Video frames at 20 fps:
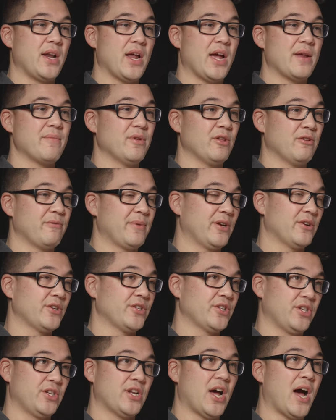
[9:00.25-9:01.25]
9 millimeter
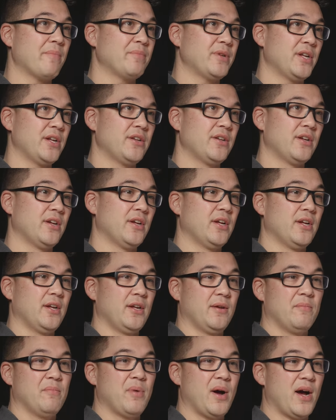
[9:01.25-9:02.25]
is adopted
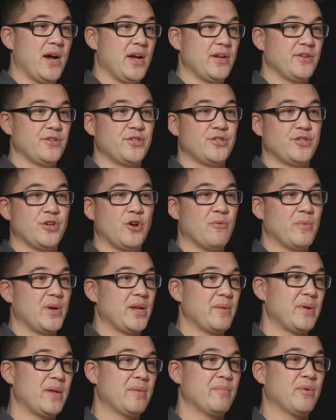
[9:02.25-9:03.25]
by so
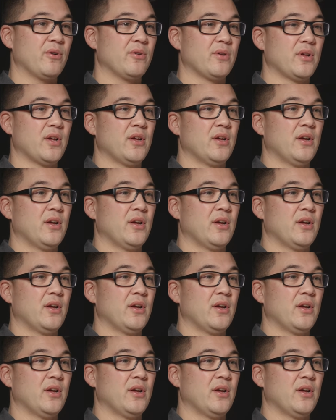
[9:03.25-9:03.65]
many people.